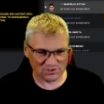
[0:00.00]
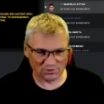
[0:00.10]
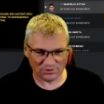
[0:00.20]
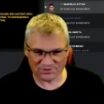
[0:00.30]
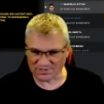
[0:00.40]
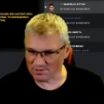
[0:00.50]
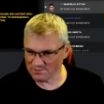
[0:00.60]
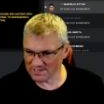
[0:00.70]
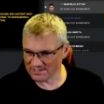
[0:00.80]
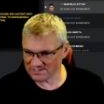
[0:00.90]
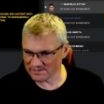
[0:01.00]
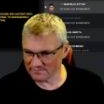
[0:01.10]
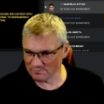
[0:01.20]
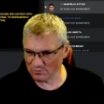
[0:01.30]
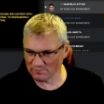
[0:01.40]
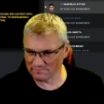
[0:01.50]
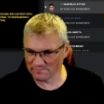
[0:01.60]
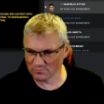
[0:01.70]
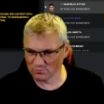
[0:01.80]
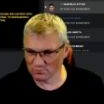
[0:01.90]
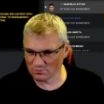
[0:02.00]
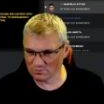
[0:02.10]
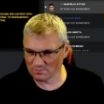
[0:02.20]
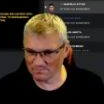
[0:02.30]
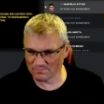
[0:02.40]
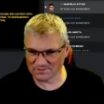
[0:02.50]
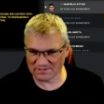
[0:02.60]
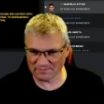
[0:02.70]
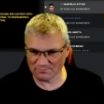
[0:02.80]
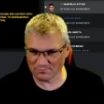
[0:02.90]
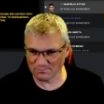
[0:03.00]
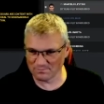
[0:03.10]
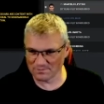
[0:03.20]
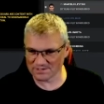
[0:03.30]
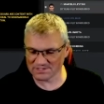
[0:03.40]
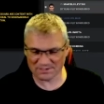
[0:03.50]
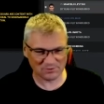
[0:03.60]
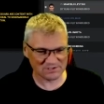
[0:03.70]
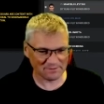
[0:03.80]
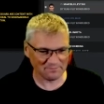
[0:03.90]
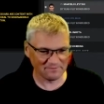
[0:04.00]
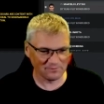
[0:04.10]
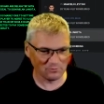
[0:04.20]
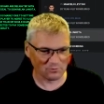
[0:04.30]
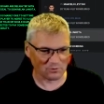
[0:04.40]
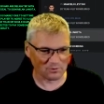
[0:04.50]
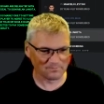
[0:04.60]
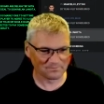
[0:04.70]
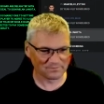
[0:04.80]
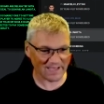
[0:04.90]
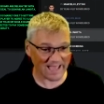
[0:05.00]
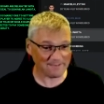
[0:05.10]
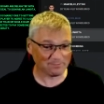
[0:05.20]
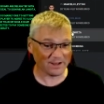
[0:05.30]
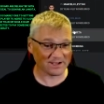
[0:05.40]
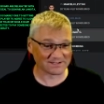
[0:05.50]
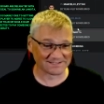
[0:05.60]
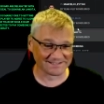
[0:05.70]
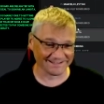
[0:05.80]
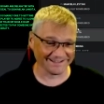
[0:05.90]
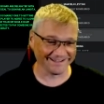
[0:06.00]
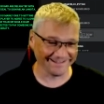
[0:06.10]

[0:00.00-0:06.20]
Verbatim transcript: Janotta only had 7.4, 7, uh, 6.74. A plus!